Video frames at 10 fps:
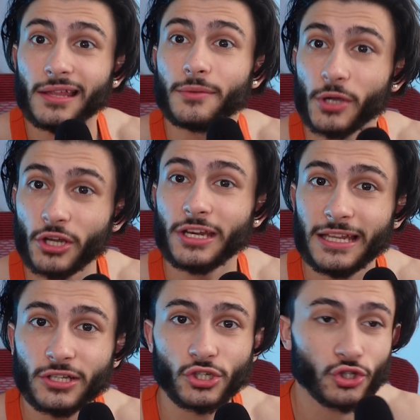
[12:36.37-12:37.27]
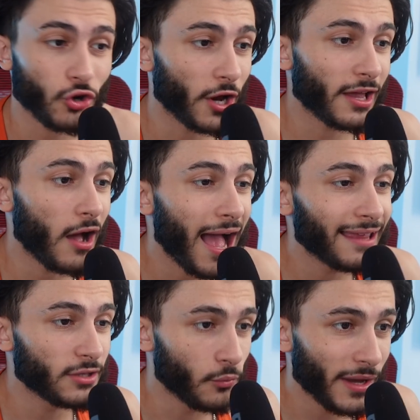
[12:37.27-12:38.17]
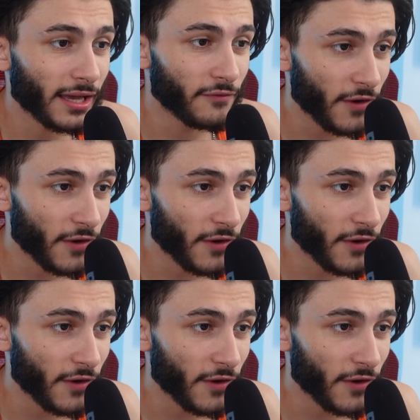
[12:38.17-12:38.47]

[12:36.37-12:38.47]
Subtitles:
then we're going to need a striker and a winger